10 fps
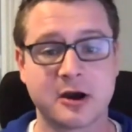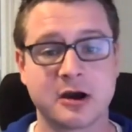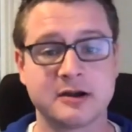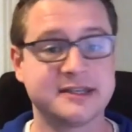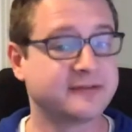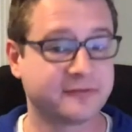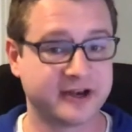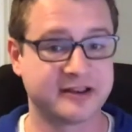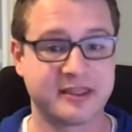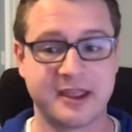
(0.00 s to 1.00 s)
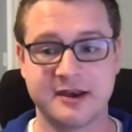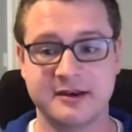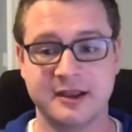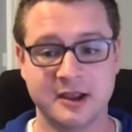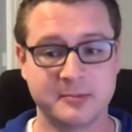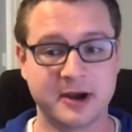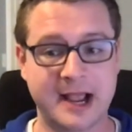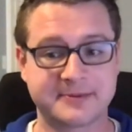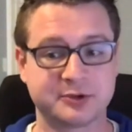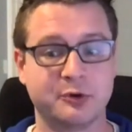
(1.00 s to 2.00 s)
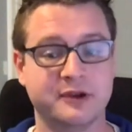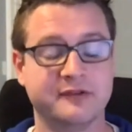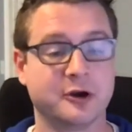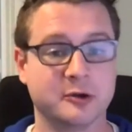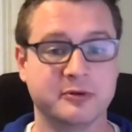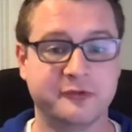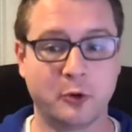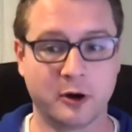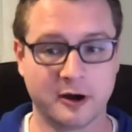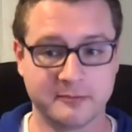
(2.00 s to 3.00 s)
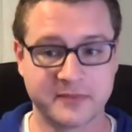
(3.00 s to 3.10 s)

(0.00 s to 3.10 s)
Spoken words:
are different than perhaps what we've heard before.